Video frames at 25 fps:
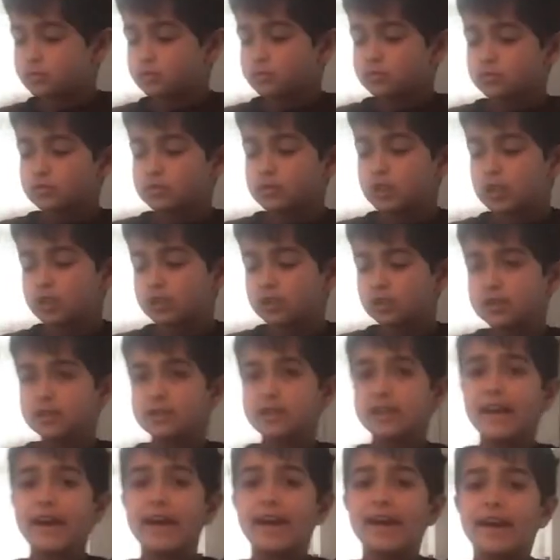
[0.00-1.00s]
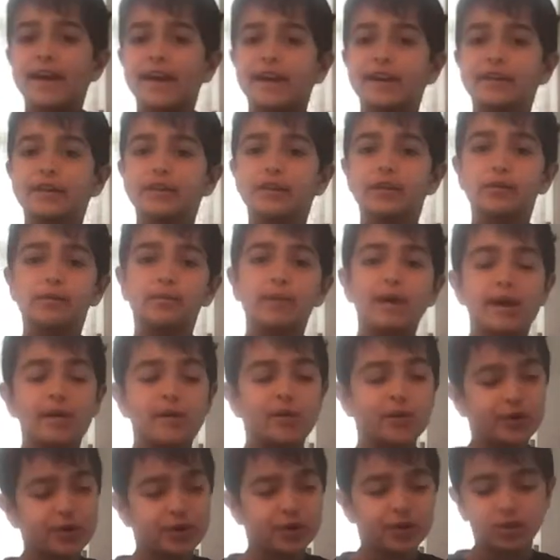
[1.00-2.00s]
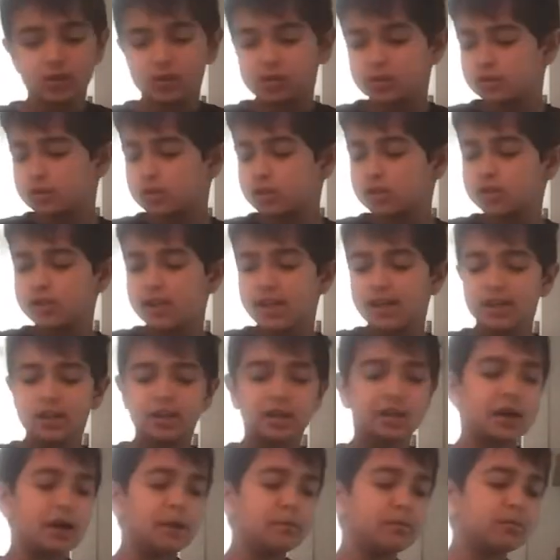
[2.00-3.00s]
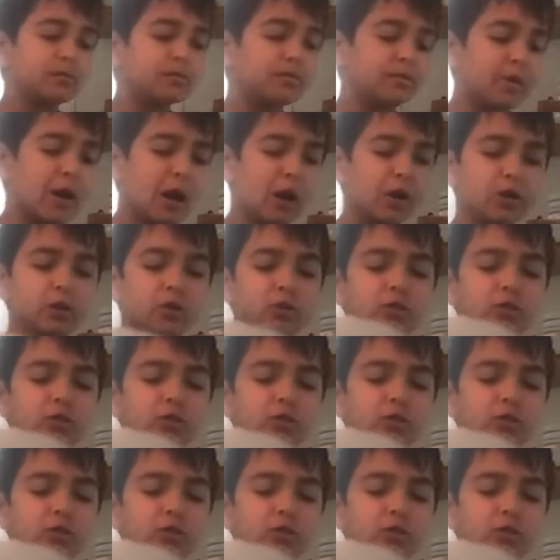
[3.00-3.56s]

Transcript: Now let's add a cup of powdered